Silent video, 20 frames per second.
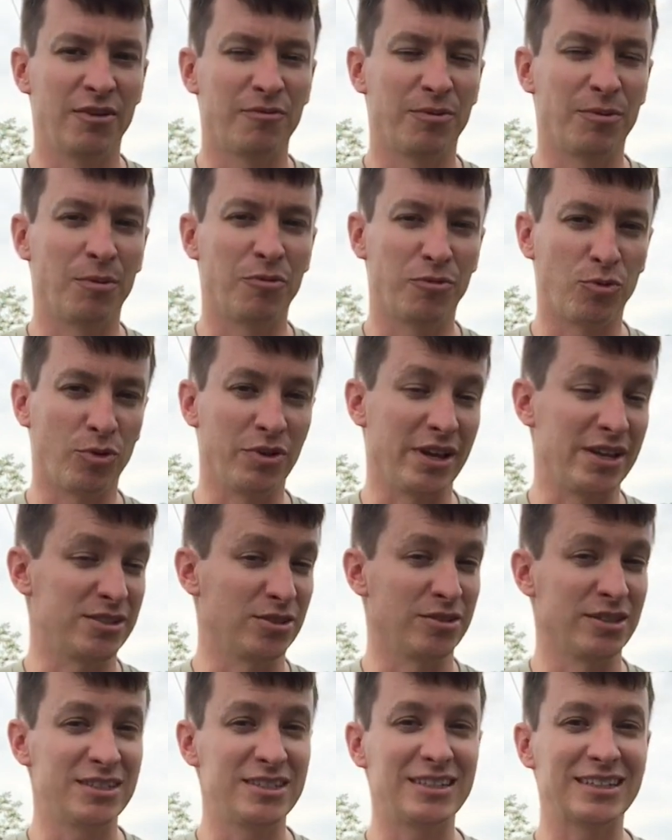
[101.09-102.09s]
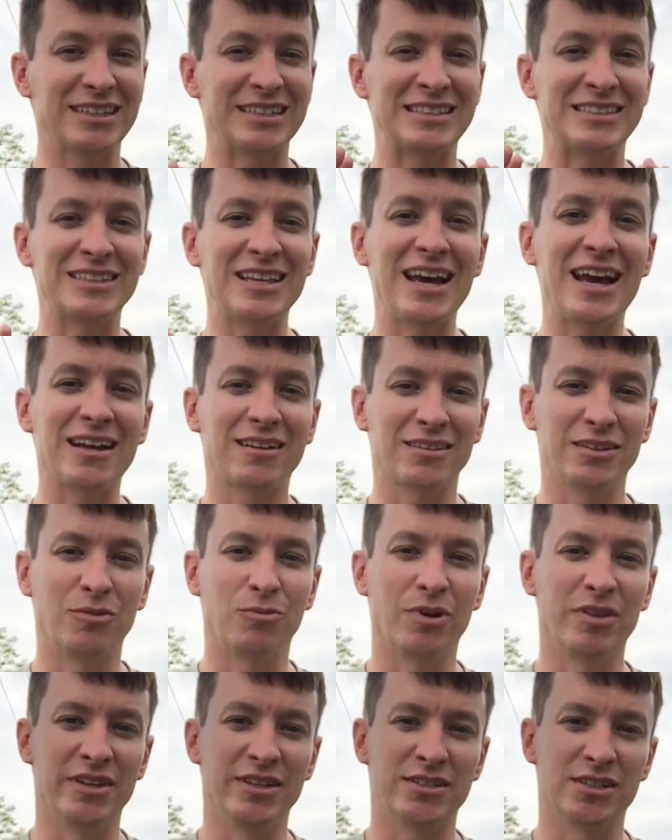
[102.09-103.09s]
Before this, so this is exactly
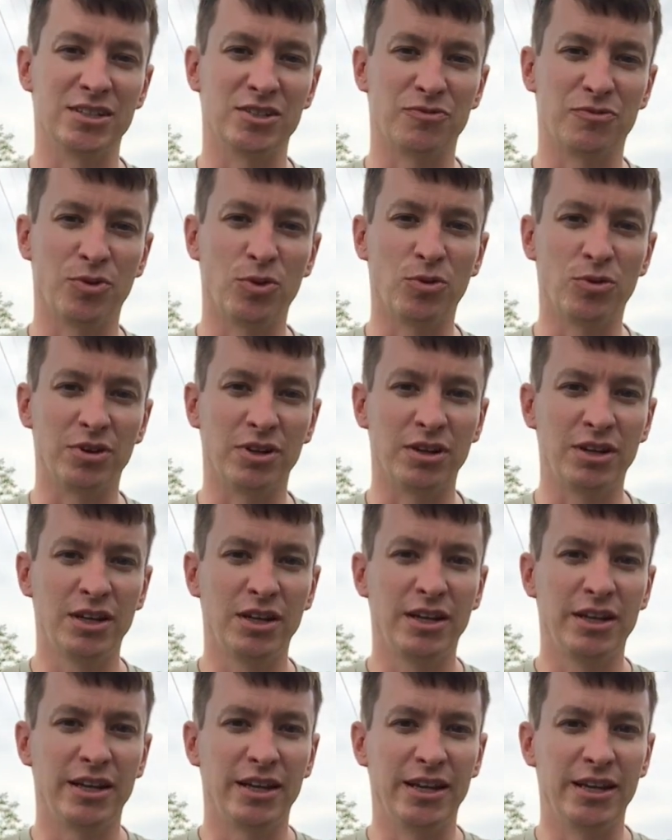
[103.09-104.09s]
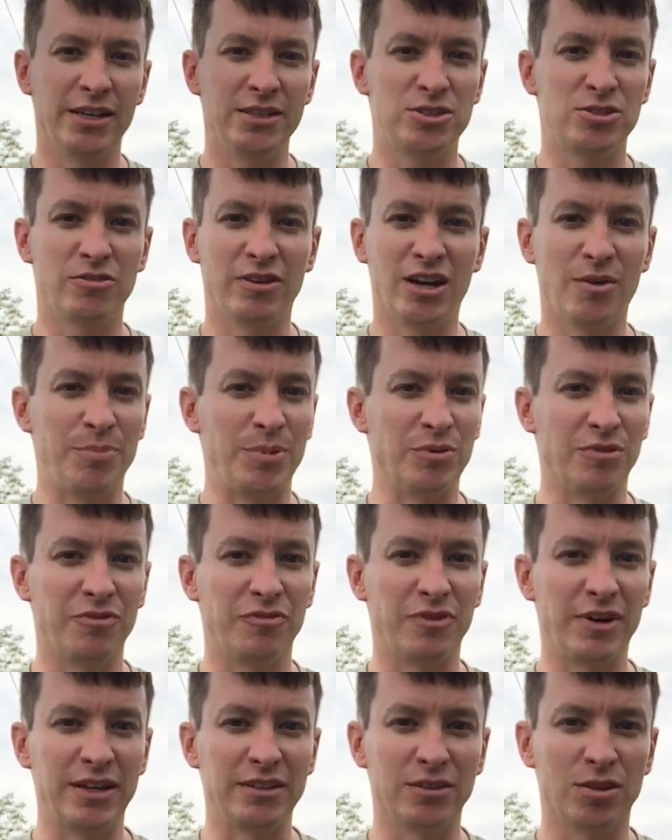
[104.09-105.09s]
what this is for, is to help people
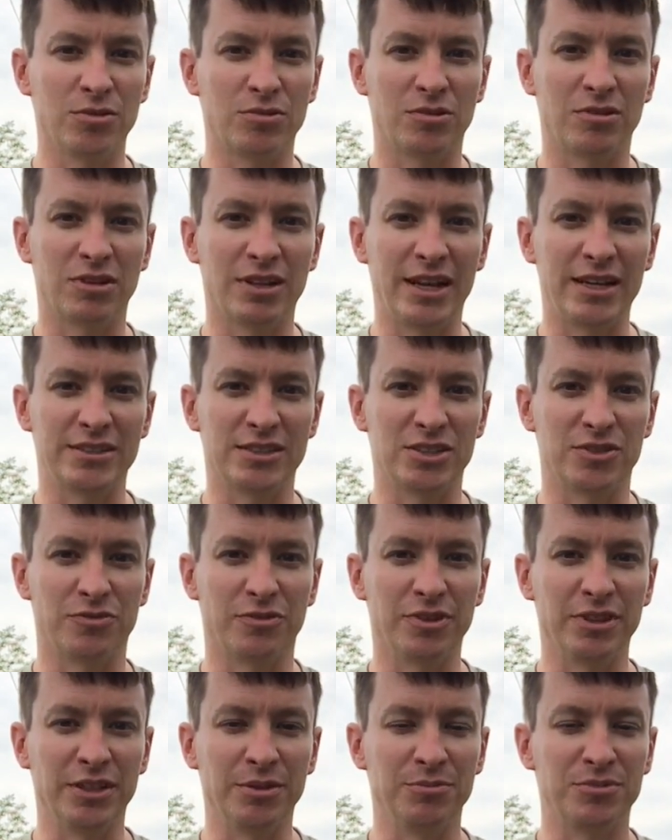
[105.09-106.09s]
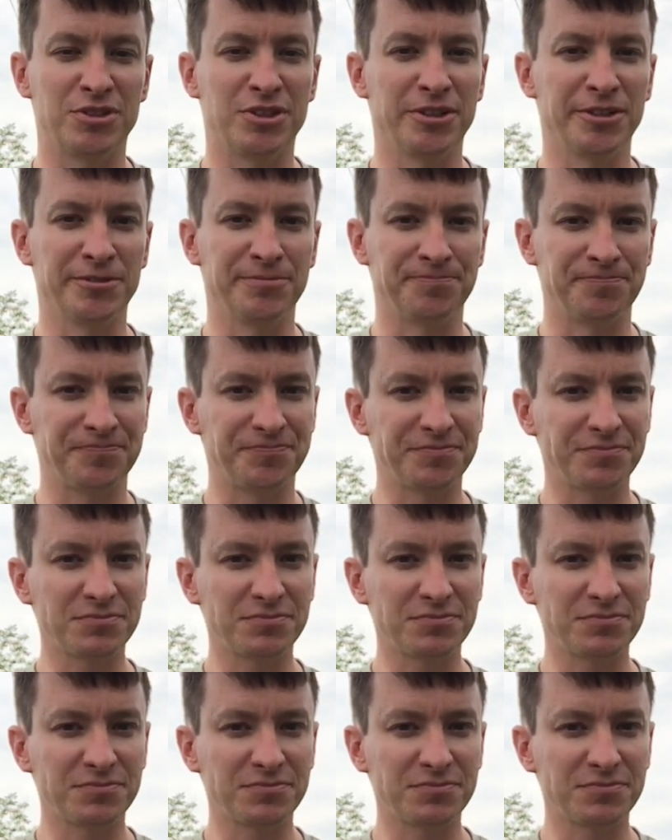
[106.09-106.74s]
find local classes for them. So